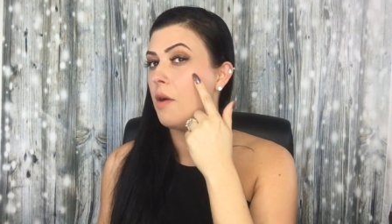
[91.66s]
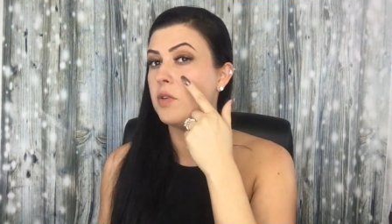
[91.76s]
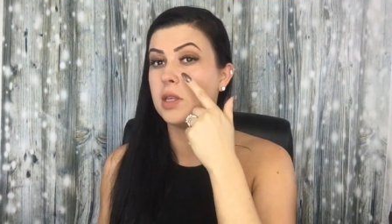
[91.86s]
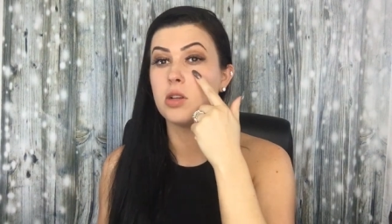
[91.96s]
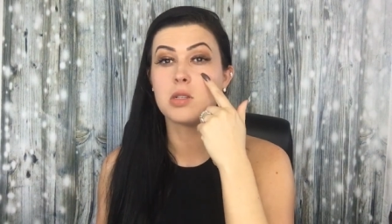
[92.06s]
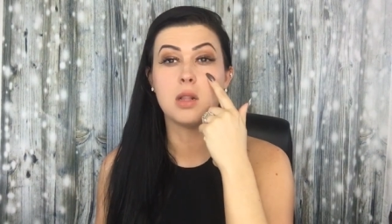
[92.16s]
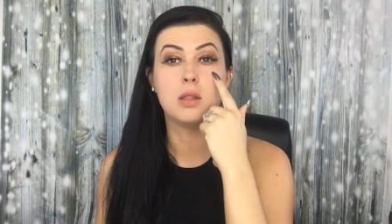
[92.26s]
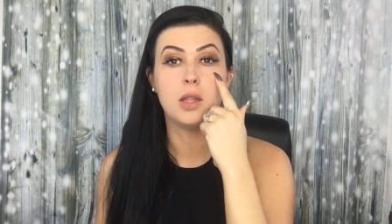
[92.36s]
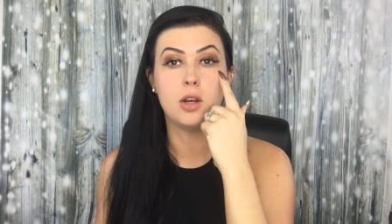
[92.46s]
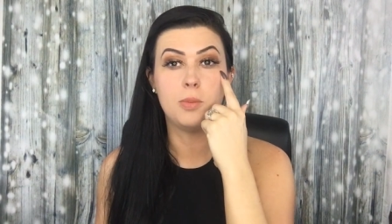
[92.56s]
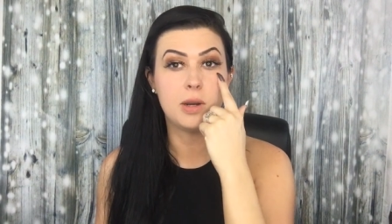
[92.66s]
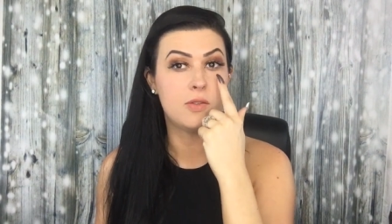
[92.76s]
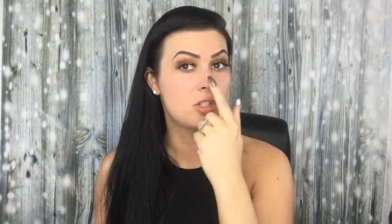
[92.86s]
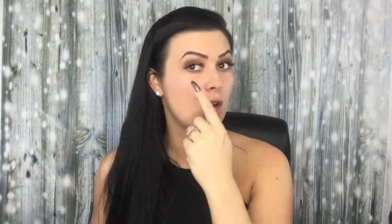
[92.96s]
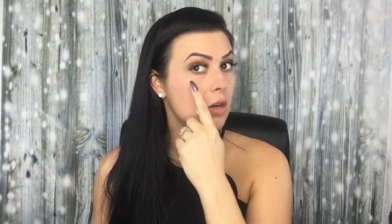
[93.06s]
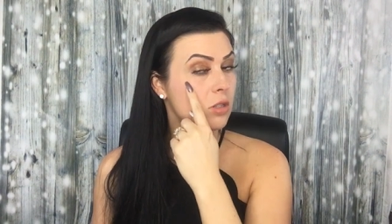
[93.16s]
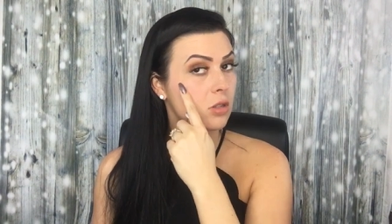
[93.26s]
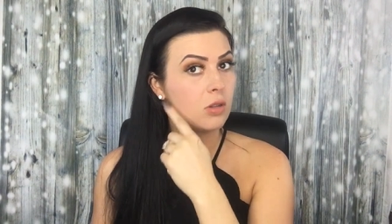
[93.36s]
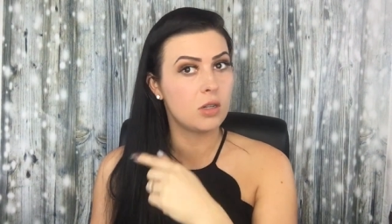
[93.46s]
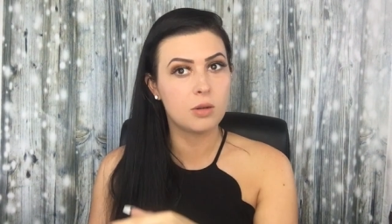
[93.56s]
I feel like there's a little bit of a dark
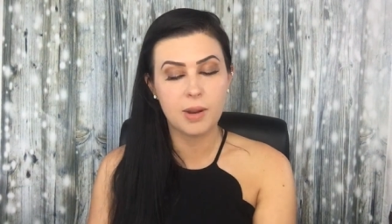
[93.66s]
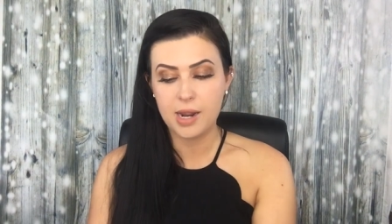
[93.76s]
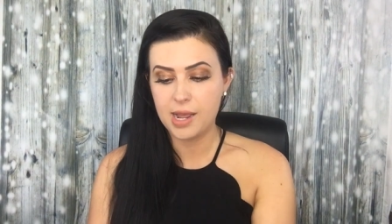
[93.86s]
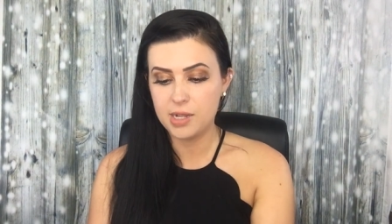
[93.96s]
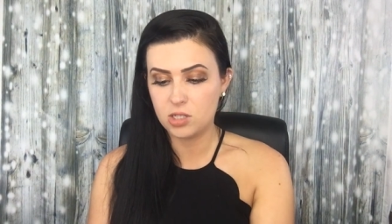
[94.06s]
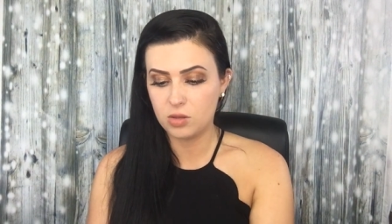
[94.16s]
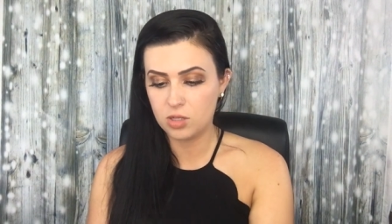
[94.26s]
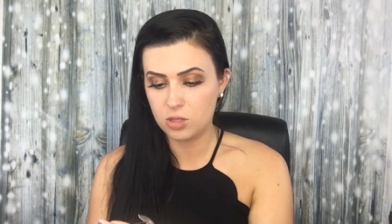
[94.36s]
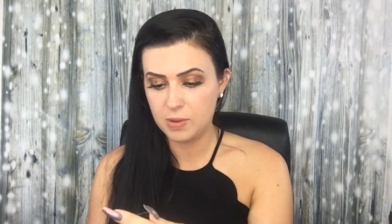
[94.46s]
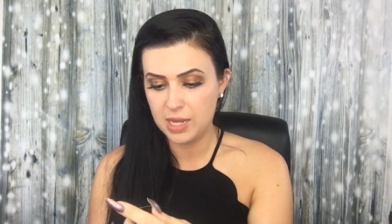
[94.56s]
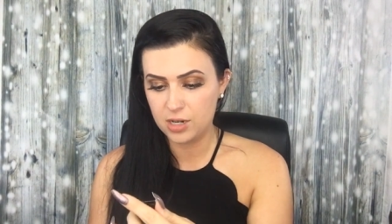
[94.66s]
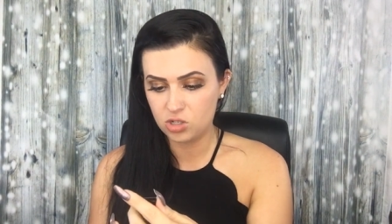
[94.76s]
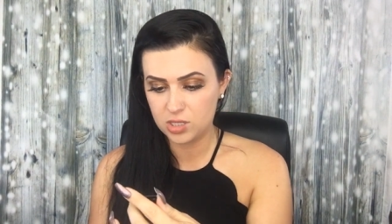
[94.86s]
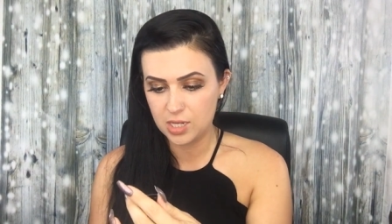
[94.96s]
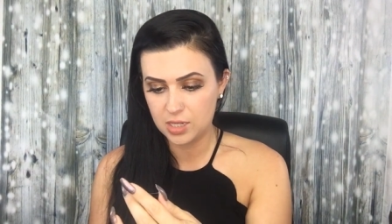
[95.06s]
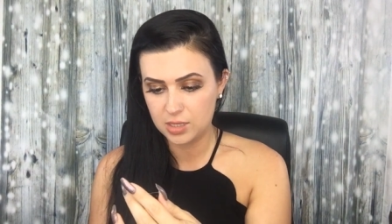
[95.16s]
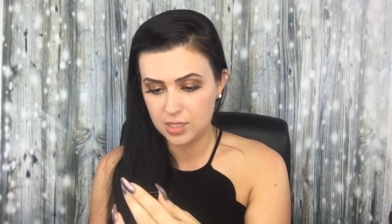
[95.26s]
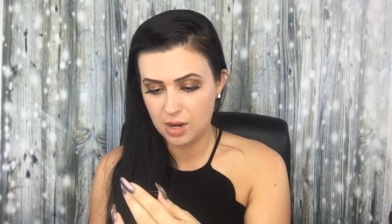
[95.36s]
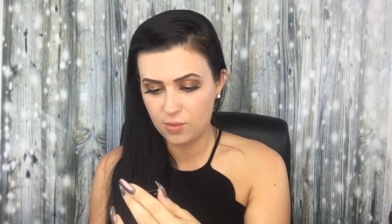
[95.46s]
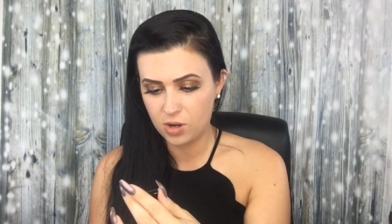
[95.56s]
circle under my eyes, so this would be interesting to
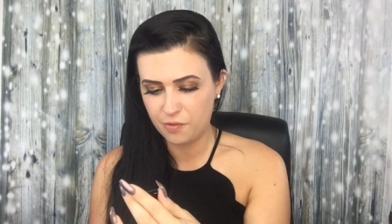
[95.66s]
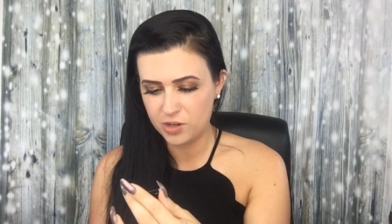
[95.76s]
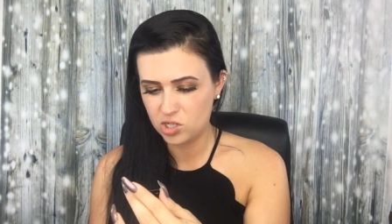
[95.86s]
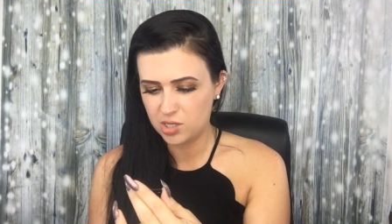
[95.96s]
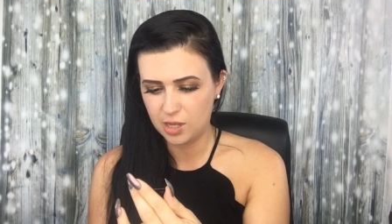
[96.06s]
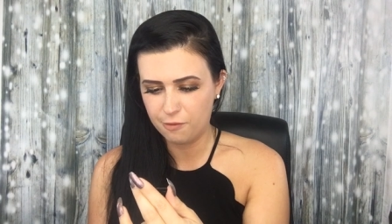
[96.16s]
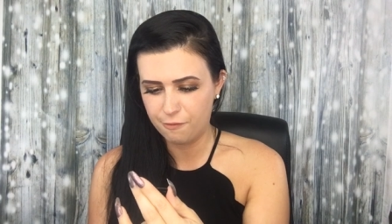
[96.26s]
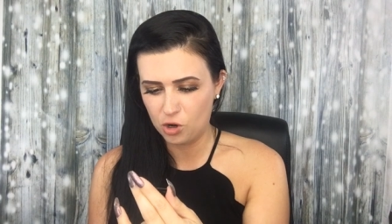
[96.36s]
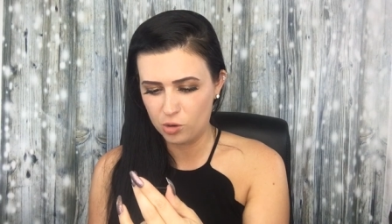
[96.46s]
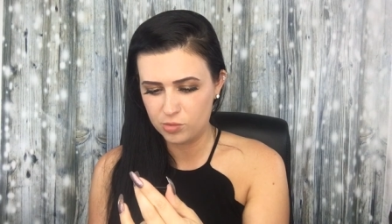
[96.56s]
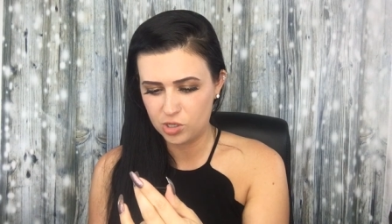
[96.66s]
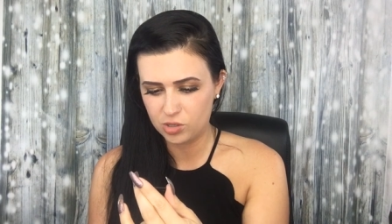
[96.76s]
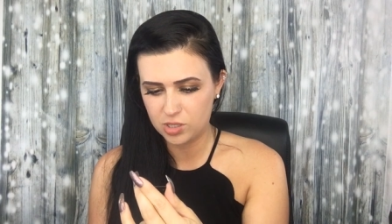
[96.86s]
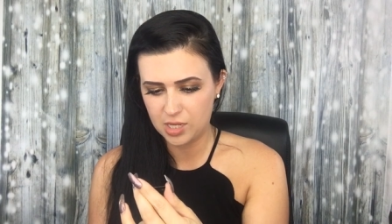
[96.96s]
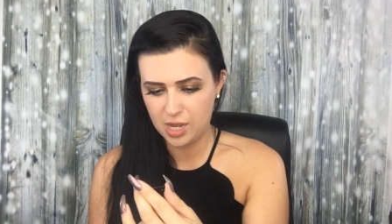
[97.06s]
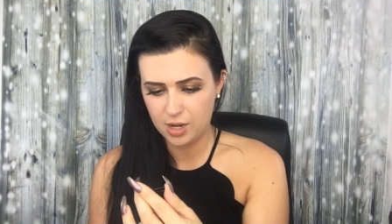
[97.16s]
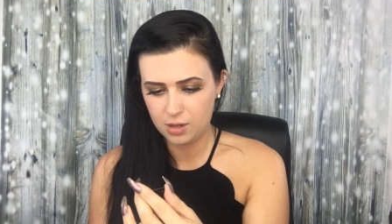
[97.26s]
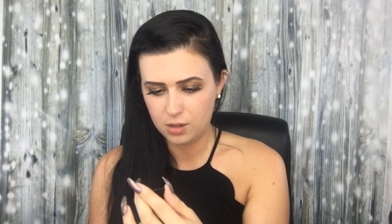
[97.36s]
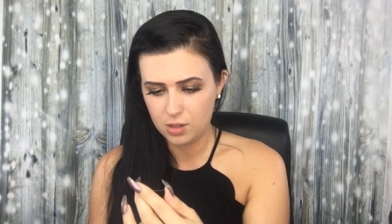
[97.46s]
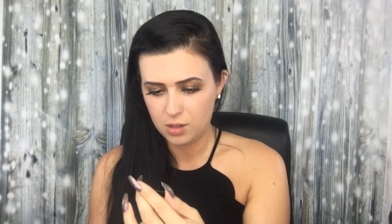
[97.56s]
see. I wonder if it just like firms your
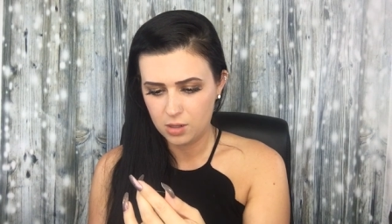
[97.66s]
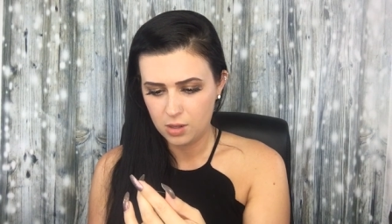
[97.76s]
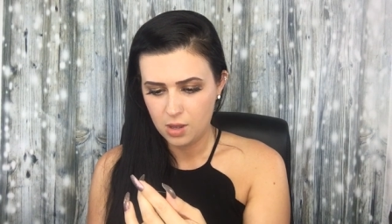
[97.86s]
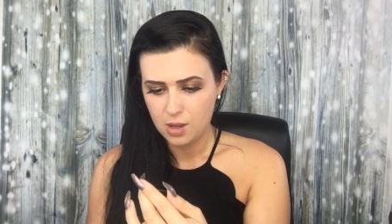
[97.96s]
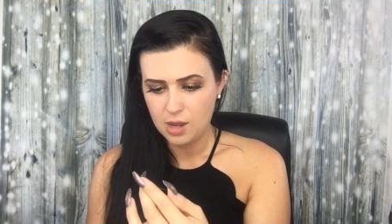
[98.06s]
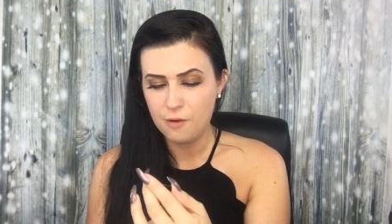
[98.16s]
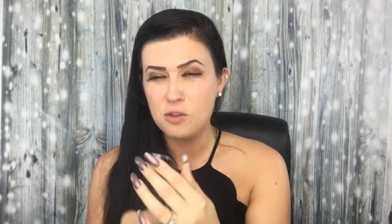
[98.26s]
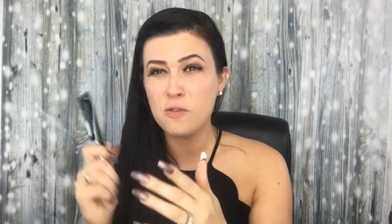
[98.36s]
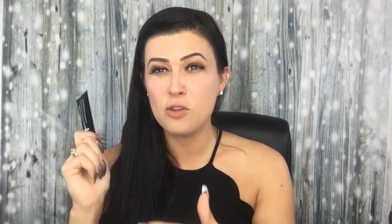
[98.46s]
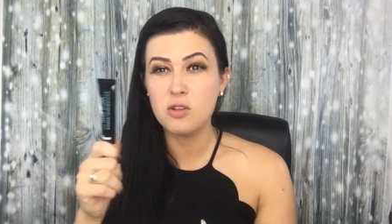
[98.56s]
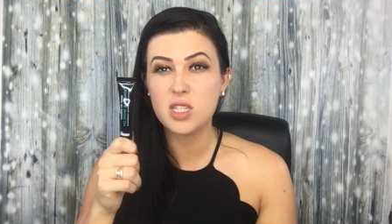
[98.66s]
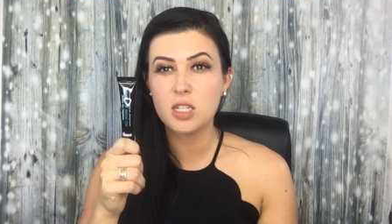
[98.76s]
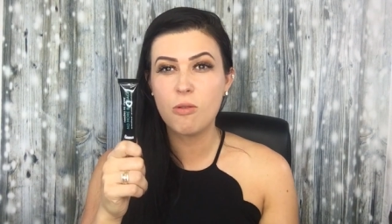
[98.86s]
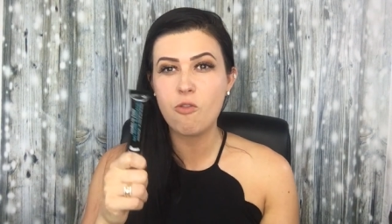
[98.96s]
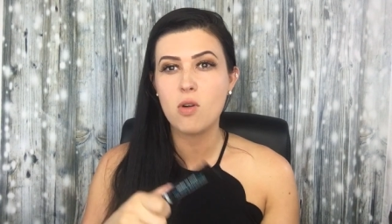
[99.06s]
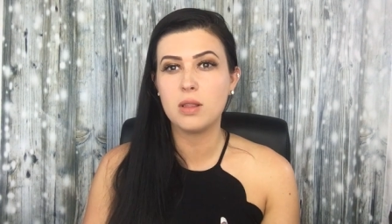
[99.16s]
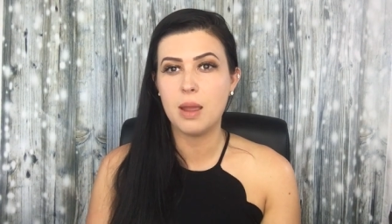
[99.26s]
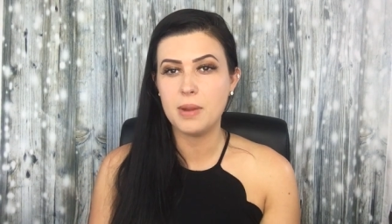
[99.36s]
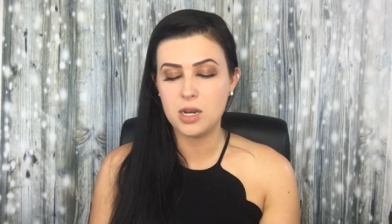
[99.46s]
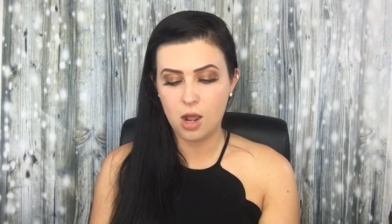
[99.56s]
skin. If you've used this before,
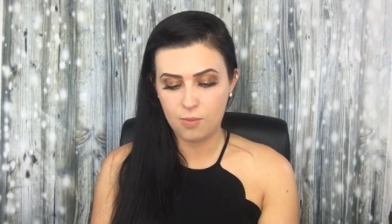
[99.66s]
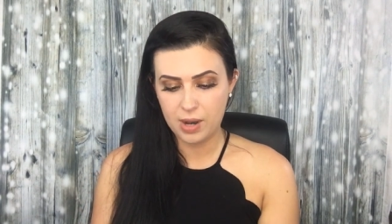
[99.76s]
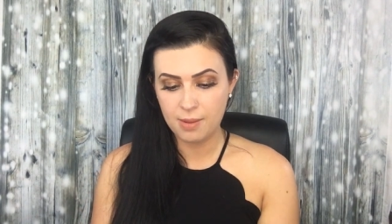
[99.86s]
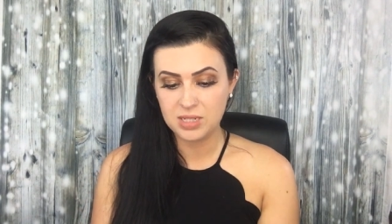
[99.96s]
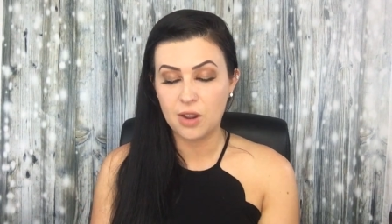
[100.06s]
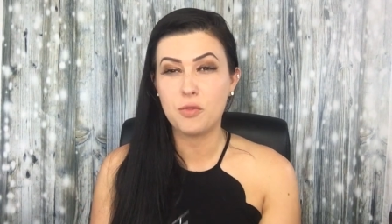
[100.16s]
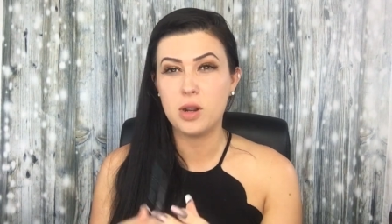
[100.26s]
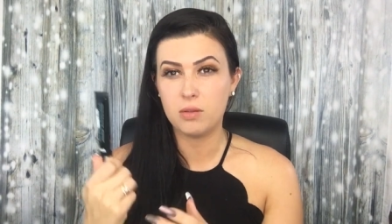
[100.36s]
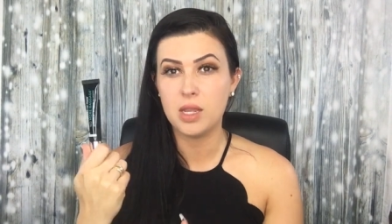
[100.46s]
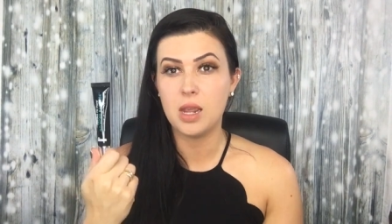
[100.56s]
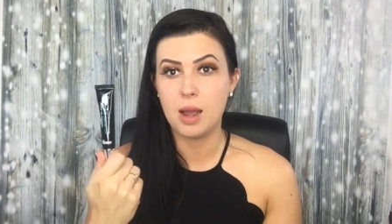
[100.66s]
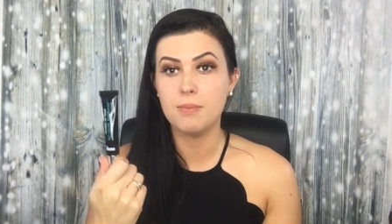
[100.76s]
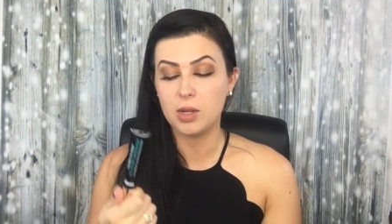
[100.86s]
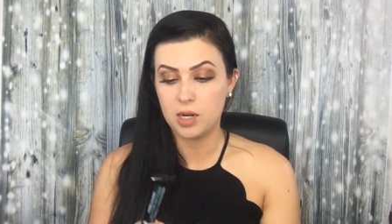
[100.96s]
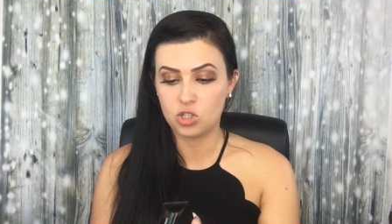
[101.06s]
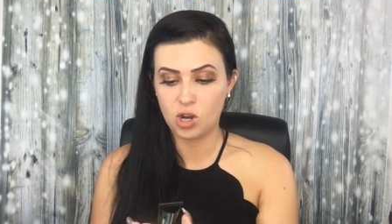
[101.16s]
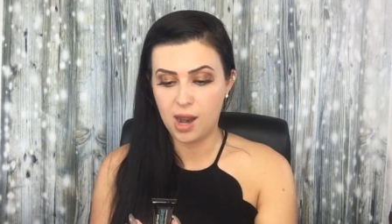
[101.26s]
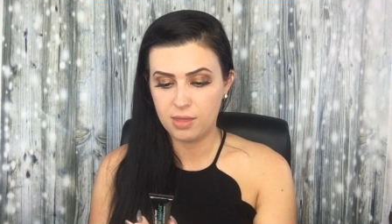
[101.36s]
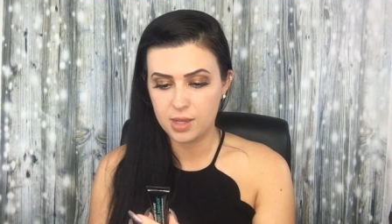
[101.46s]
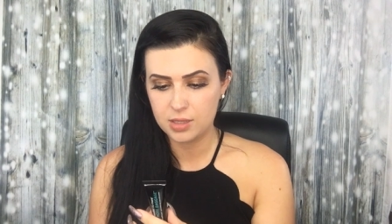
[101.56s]
let me know, but I'm definitely, I'm gonna
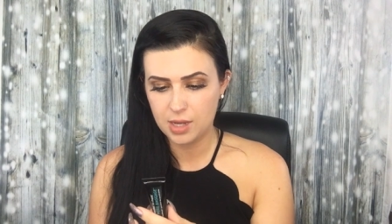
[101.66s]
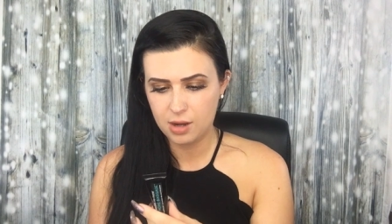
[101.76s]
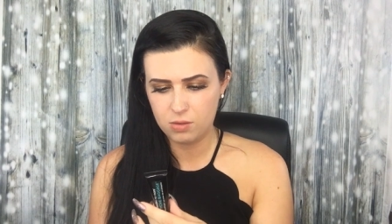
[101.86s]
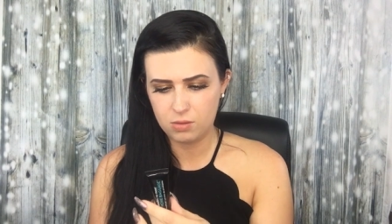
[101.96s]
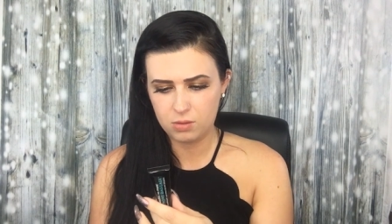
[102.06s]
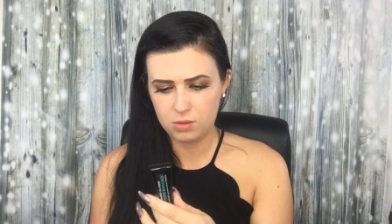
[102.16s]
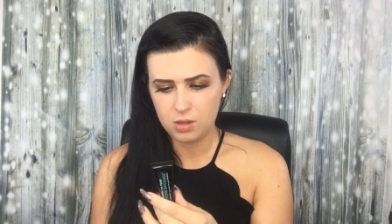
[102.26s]
try this. I don't